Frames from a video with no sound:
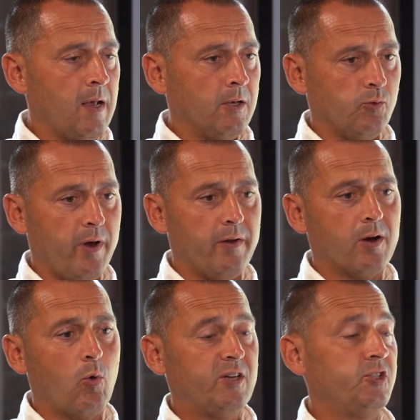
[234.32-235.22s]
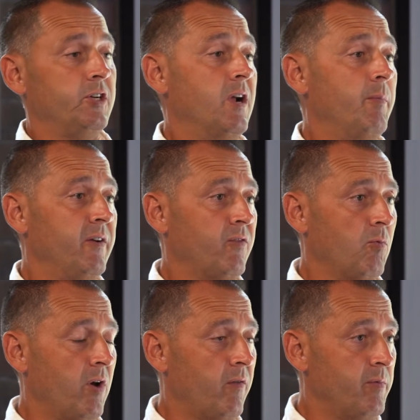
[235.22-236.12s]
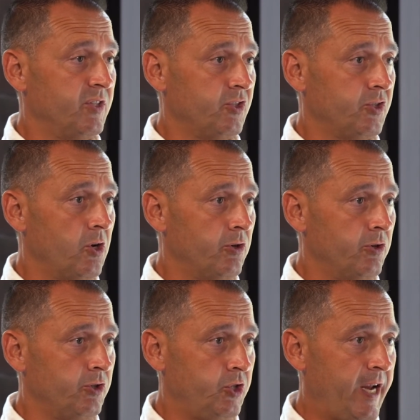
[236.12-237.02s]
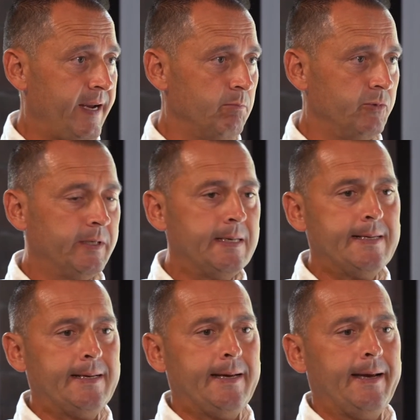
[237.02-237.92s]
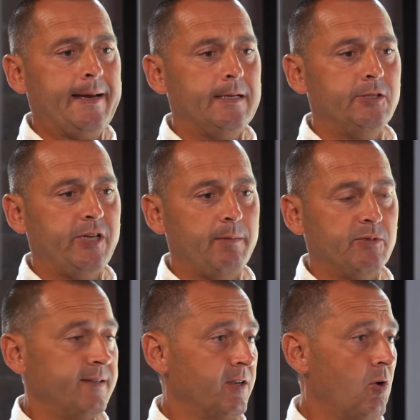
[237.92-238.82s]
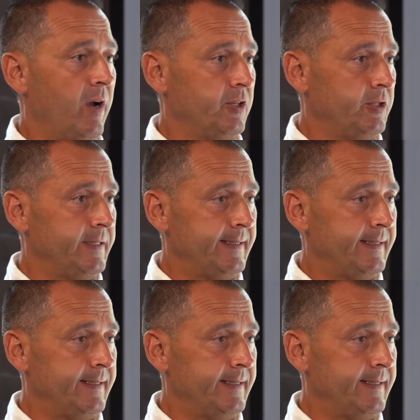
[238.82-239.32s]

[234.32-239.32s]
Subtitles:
So we had a question come in from one of our business owners, James, and James has a question.